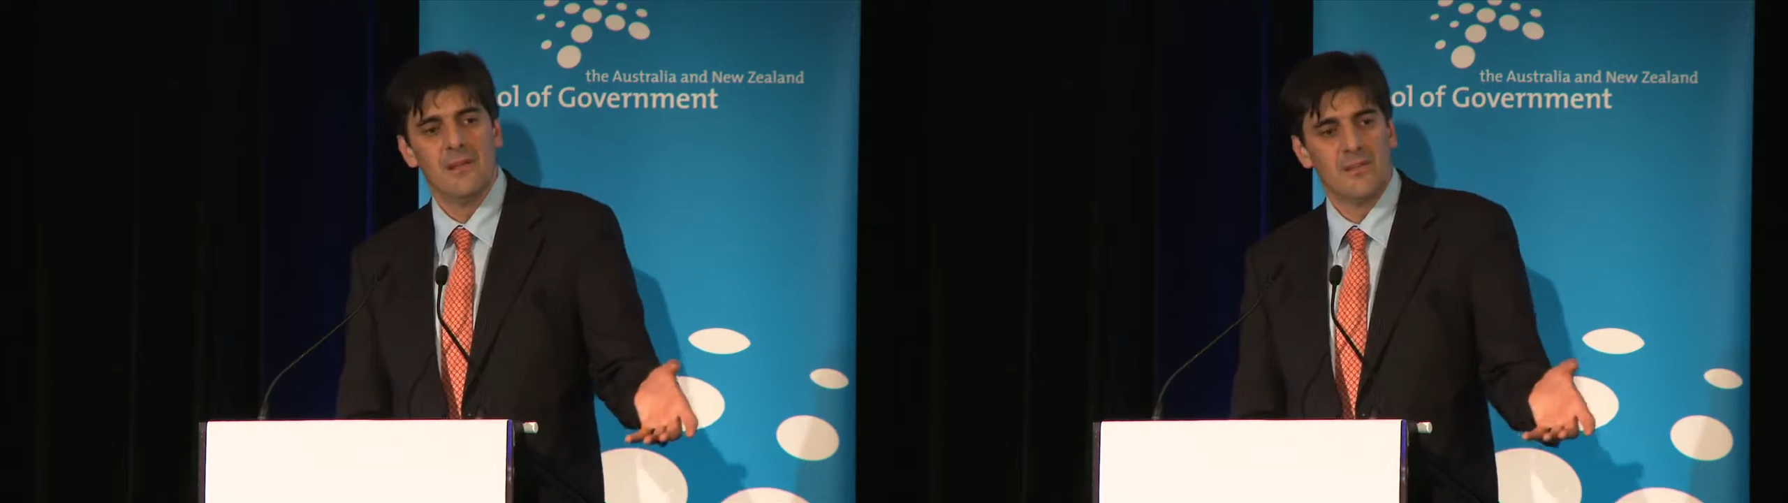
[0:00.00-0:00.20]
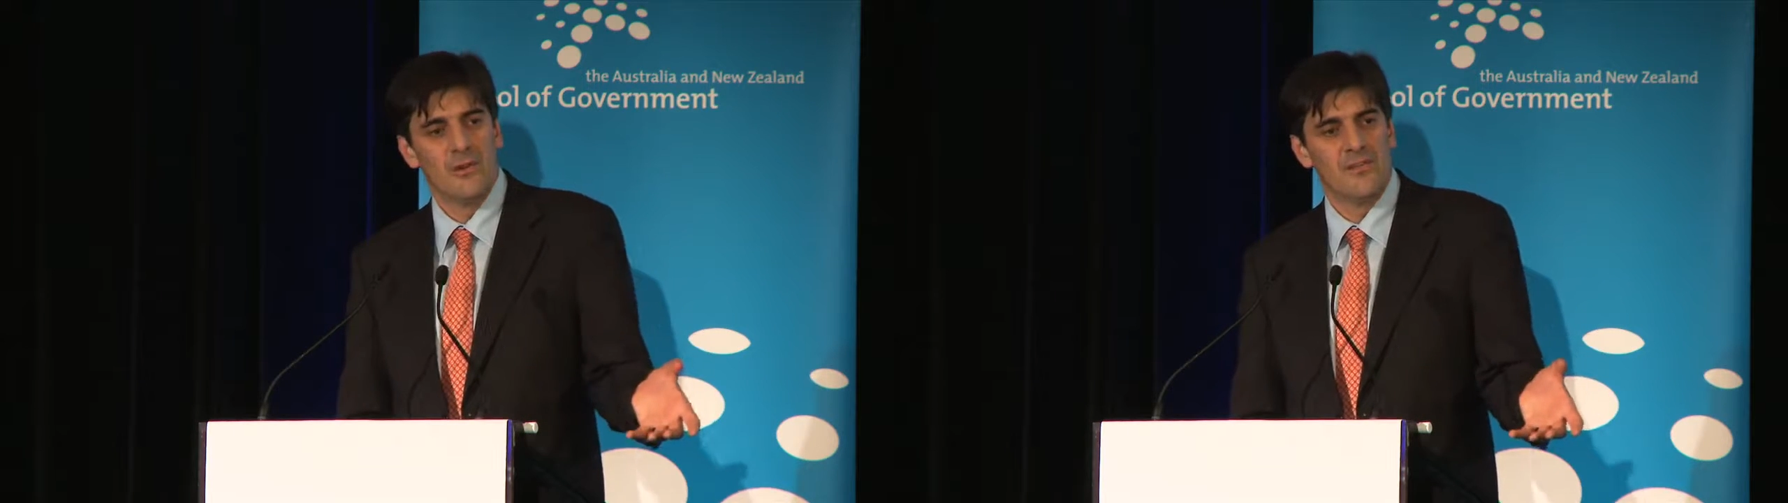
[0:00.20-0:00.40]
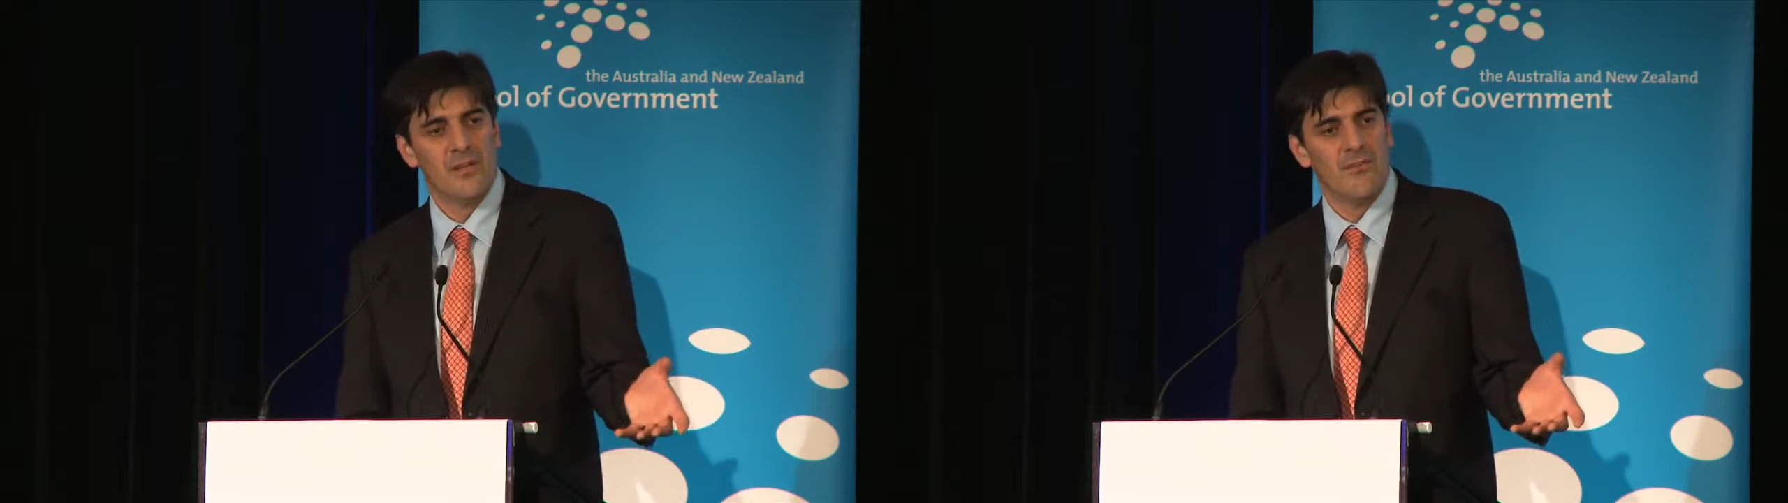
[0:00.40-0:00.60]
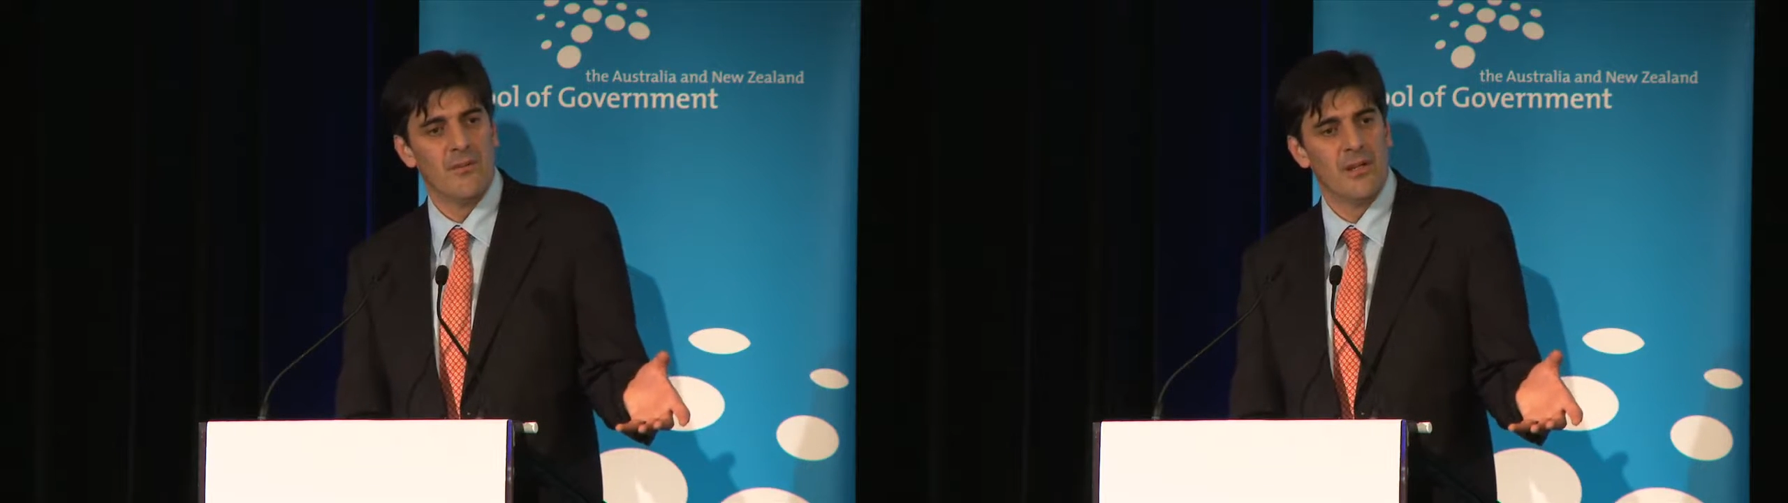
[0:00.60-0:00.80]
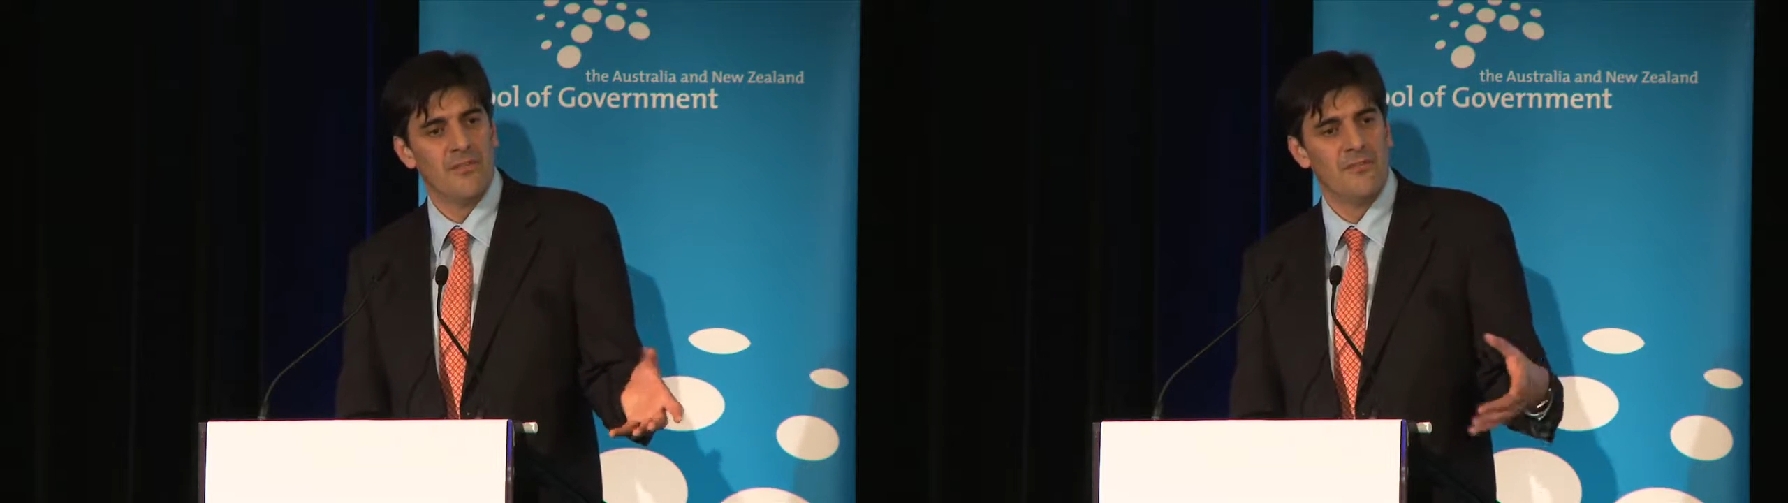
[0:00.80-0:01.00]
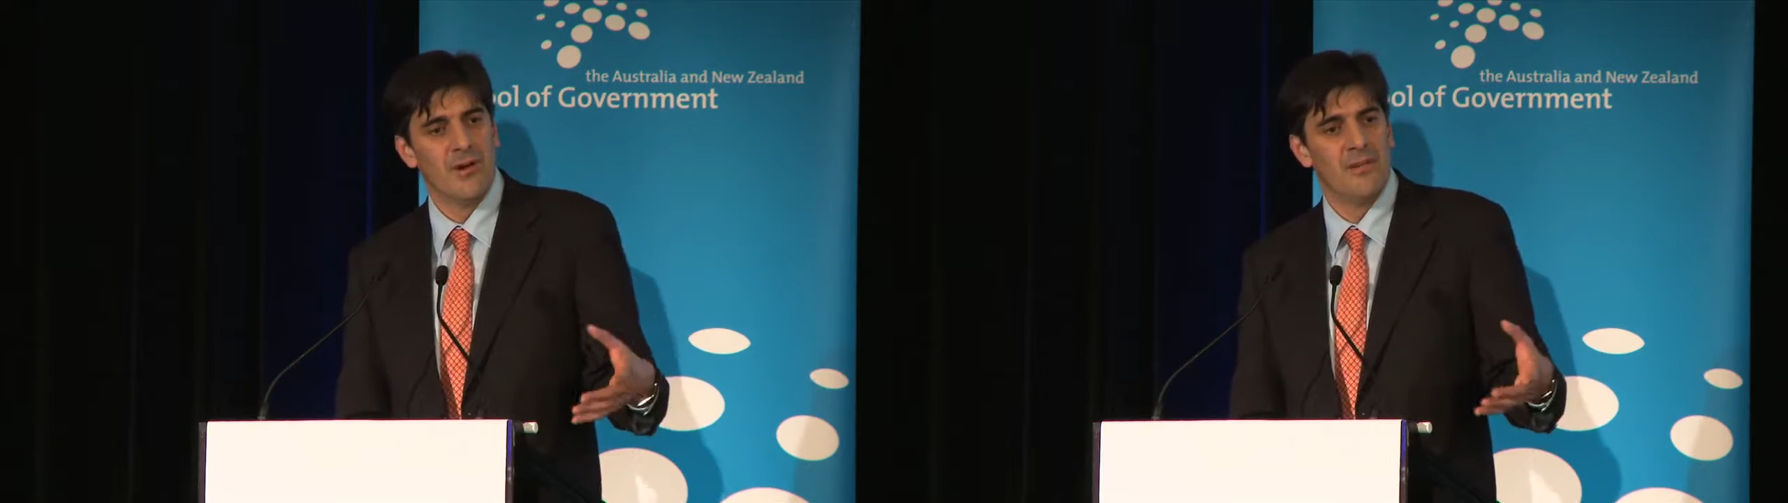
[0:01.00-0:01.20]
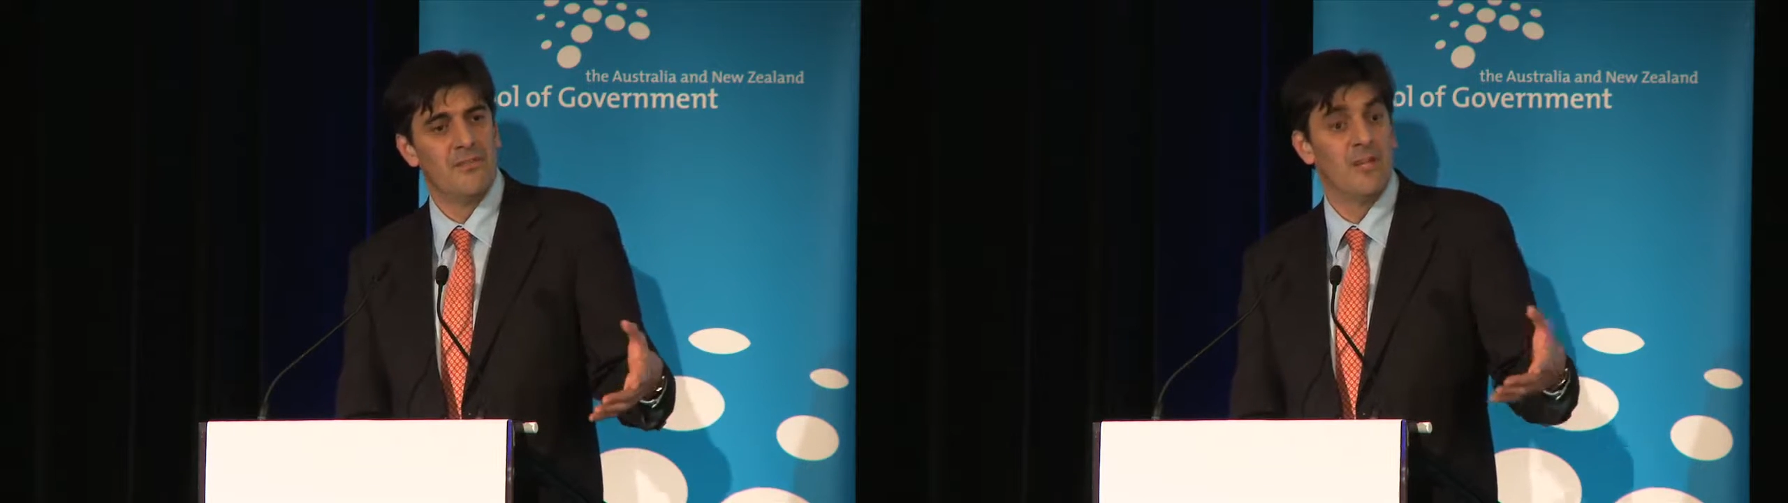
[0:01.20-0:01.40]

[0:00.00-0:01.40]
there's cost overrun in 5,